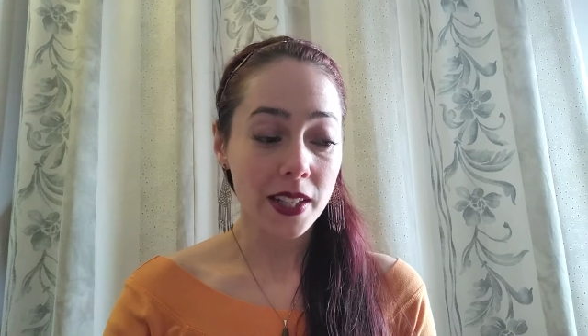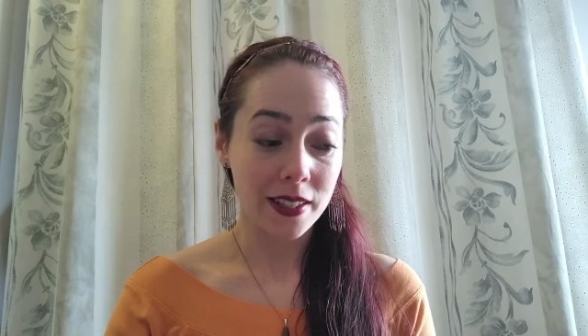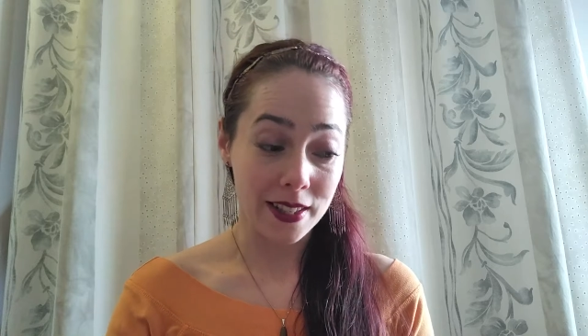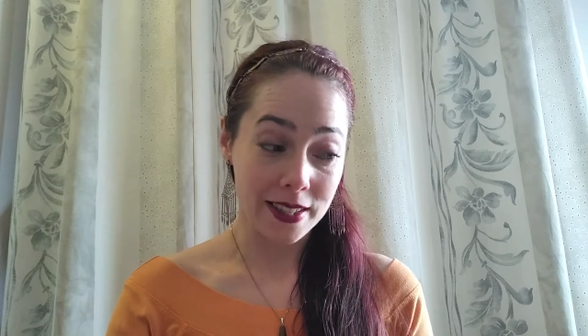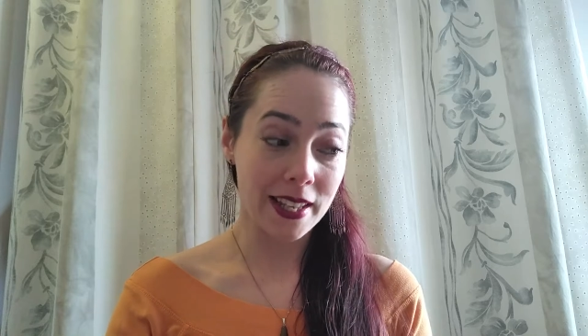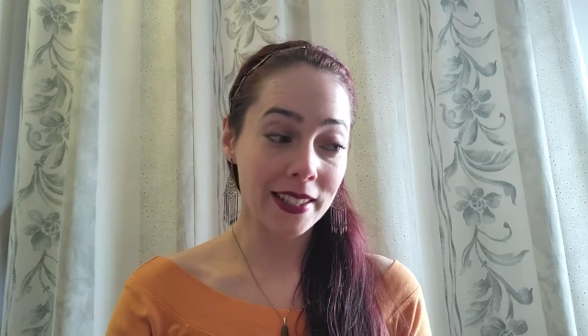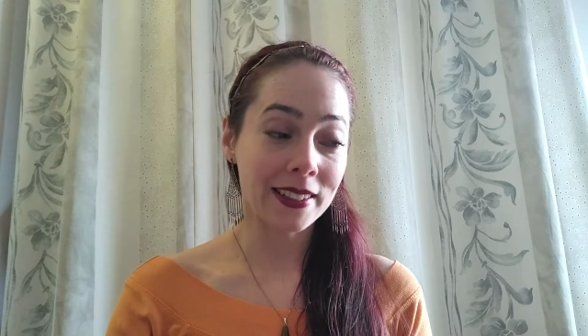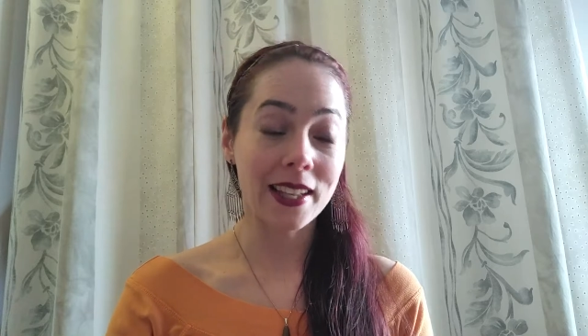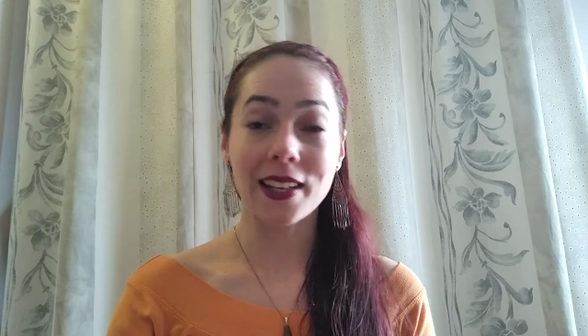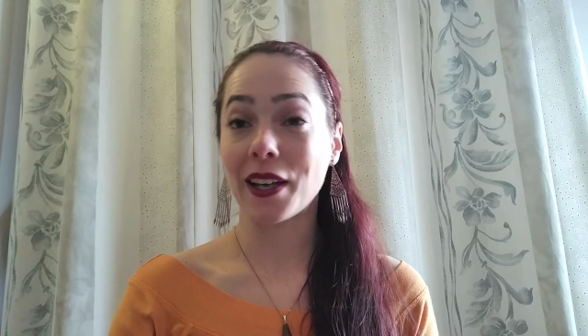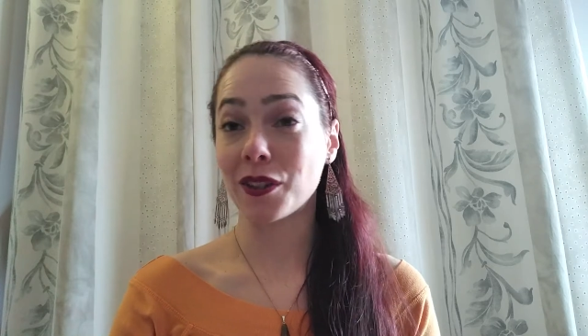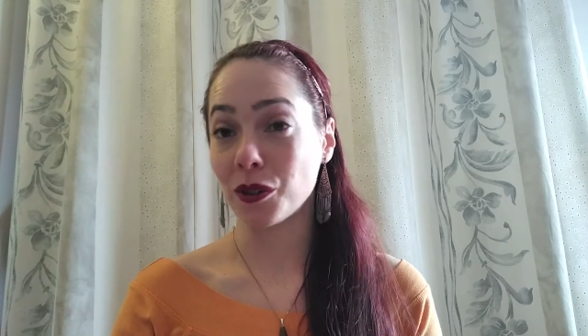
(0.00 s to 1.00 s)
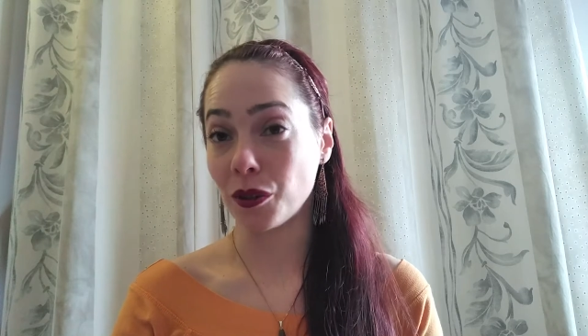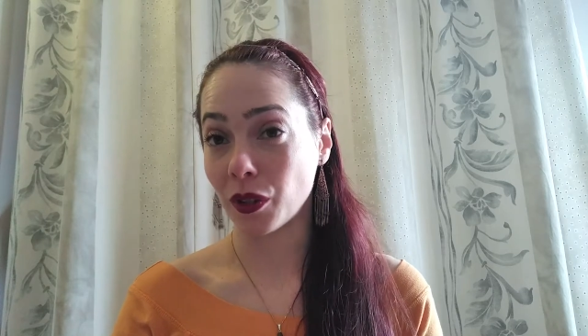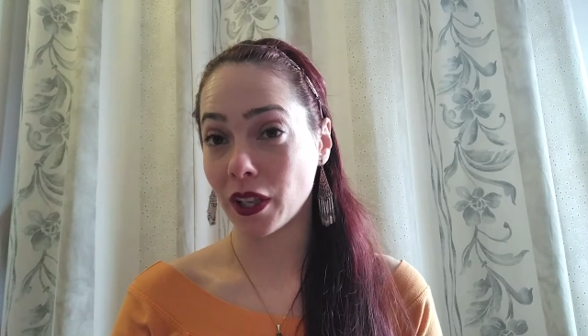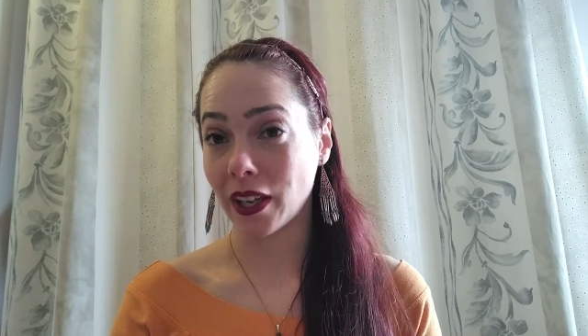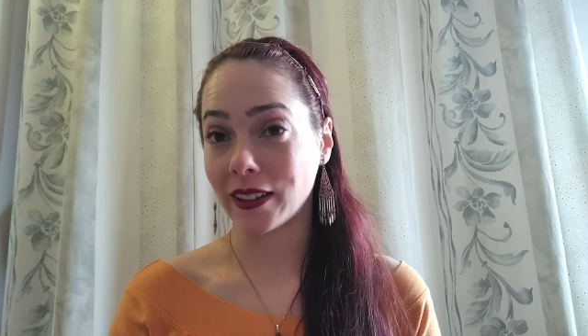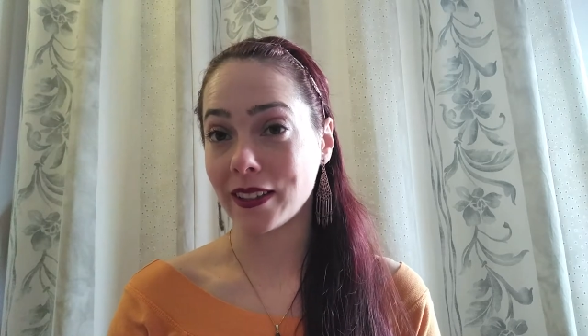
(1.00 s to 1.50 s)
The second I like to
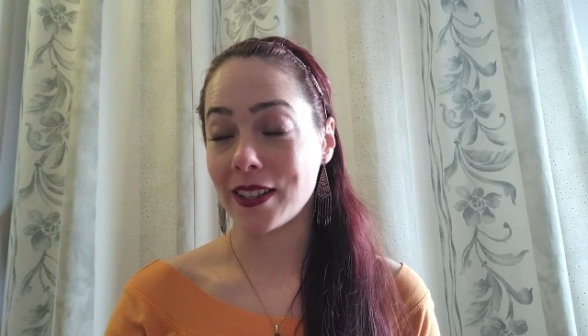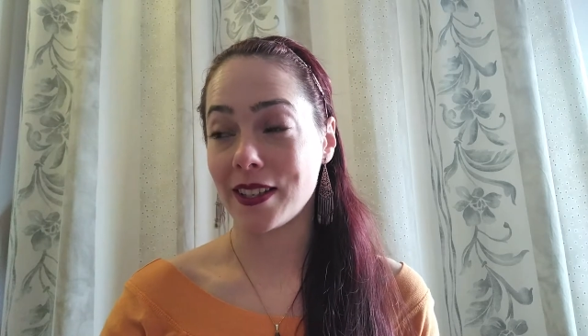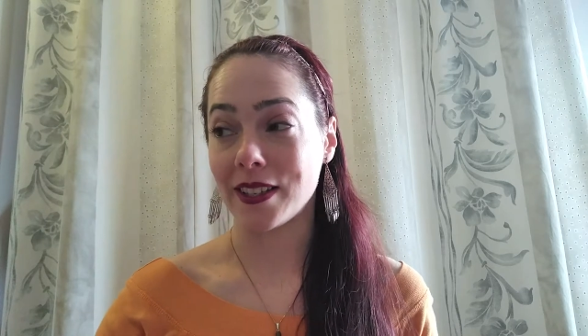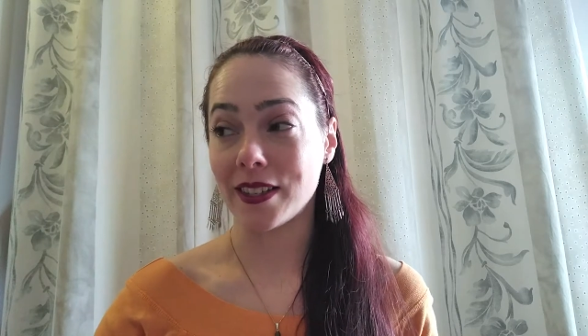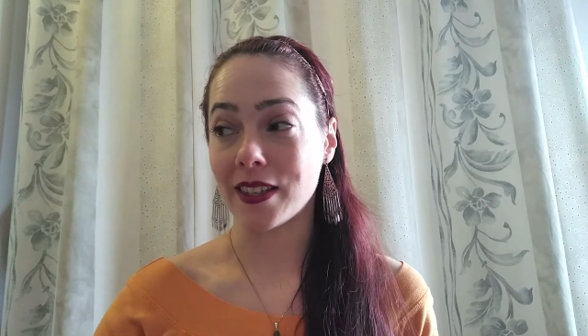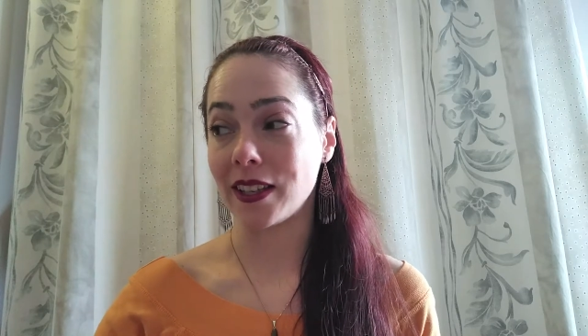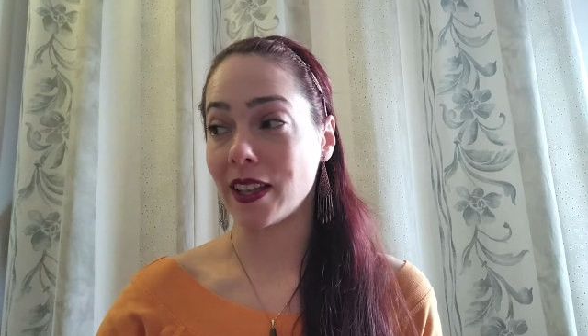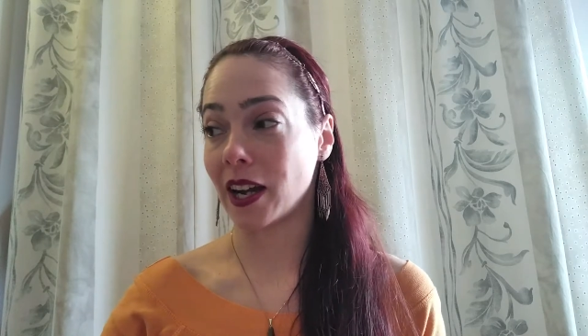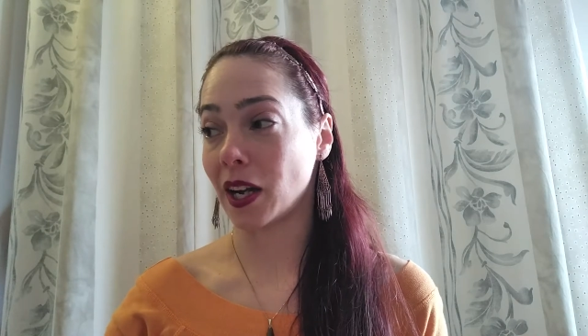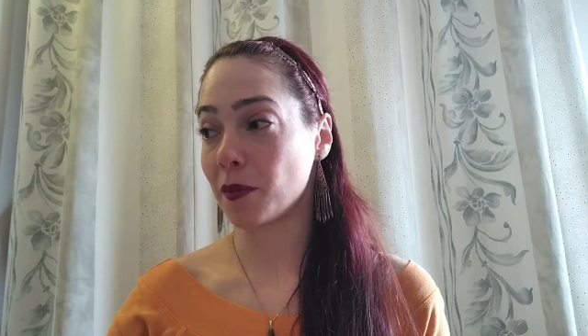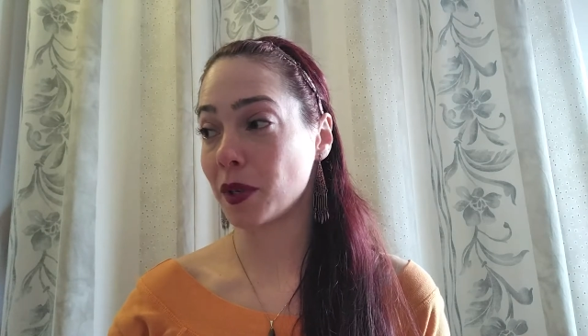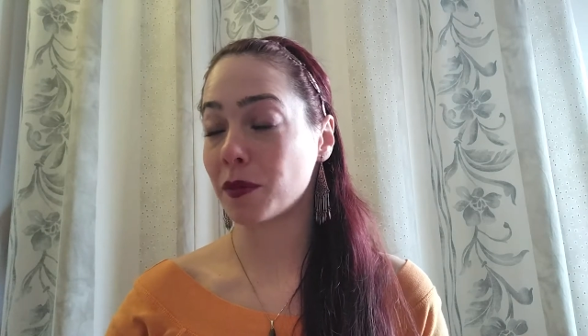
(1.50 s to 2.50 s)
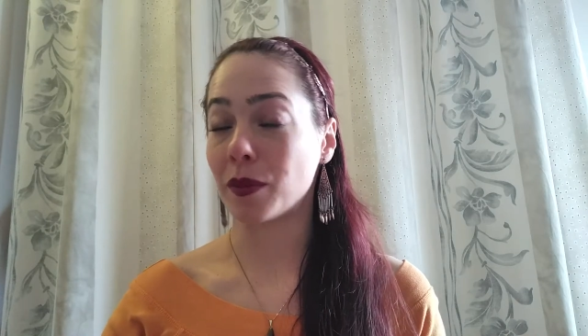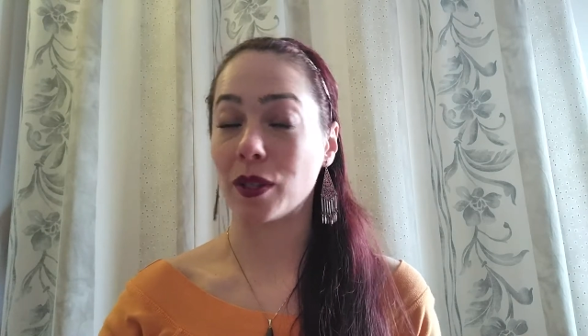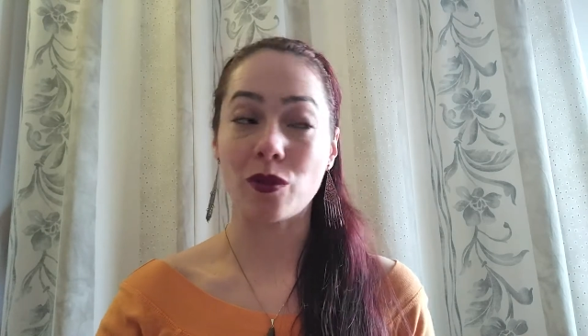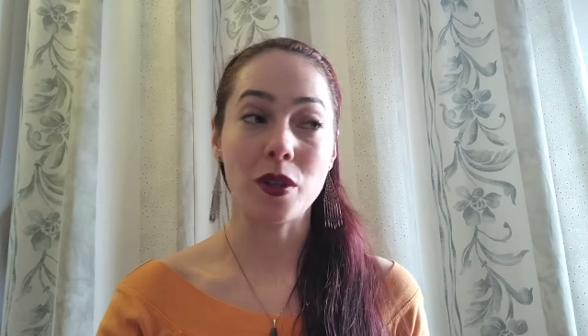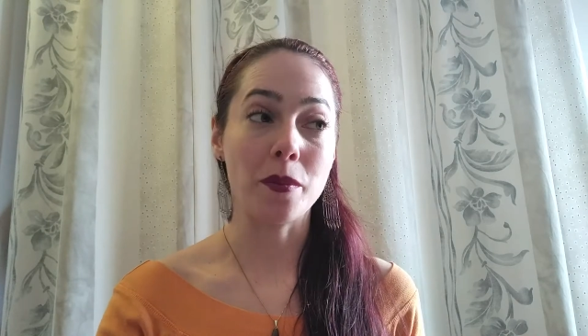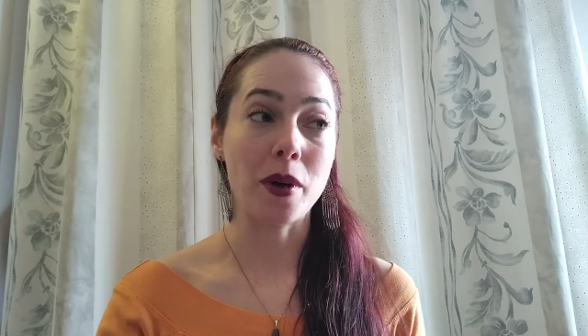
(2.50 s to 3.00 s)
look at is the dynamic
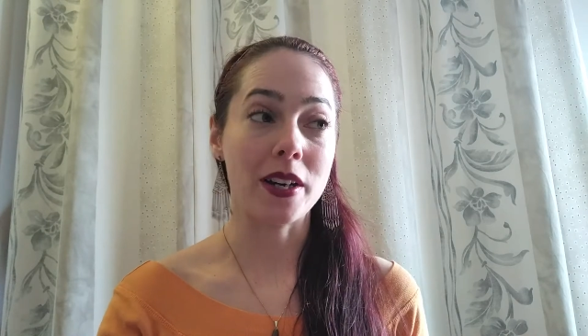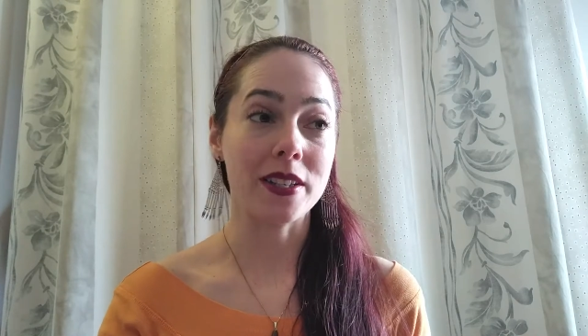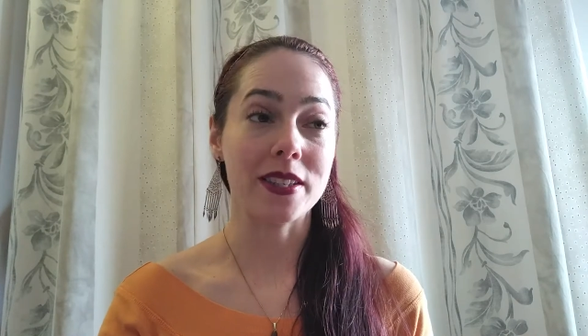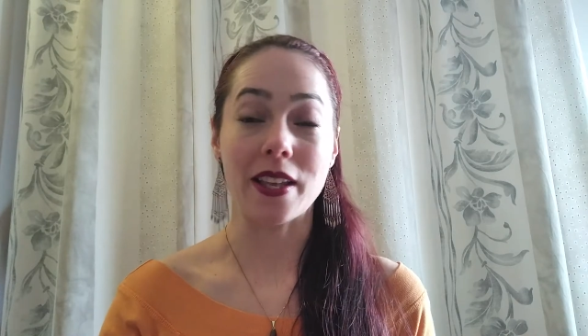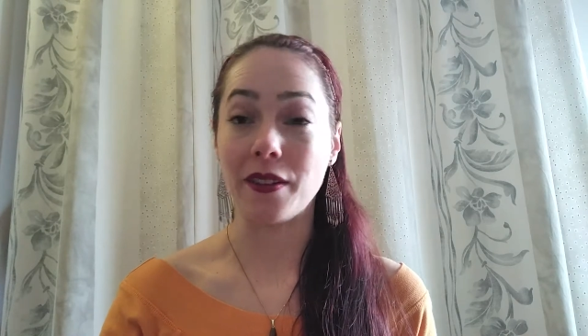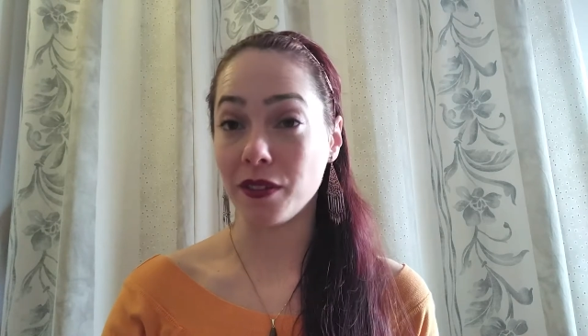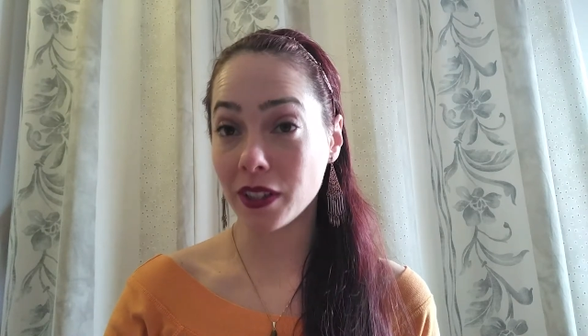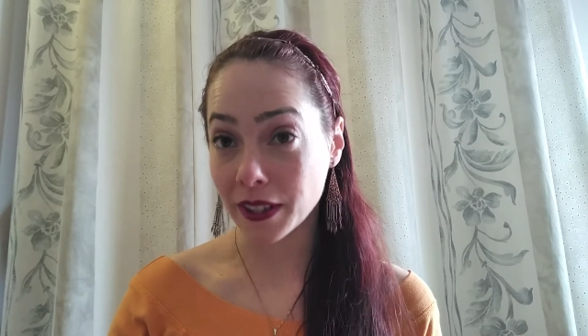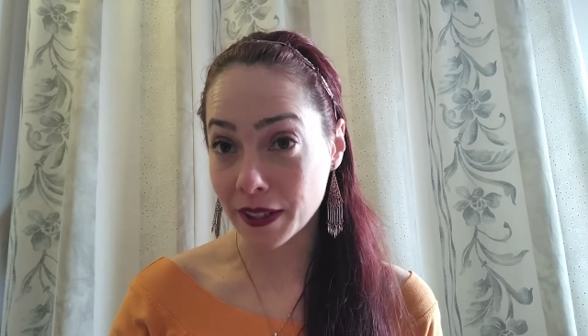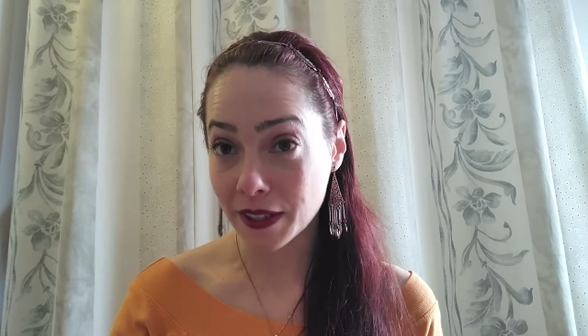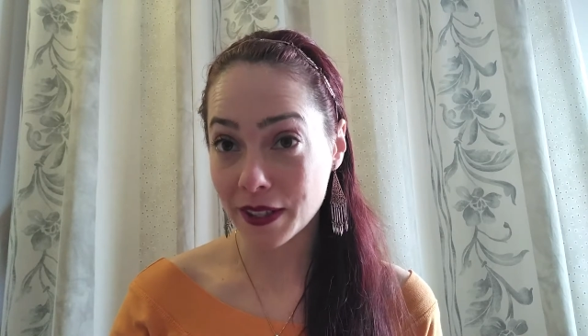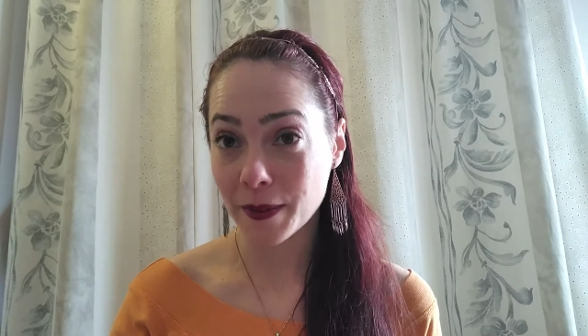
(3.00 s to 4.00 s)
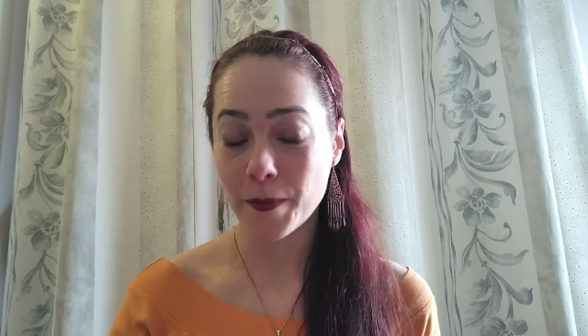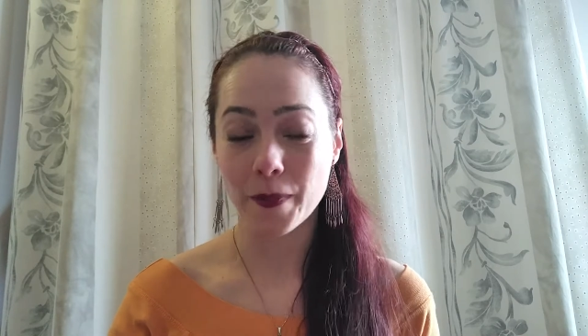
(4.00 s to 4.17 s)
between Mars and Venus.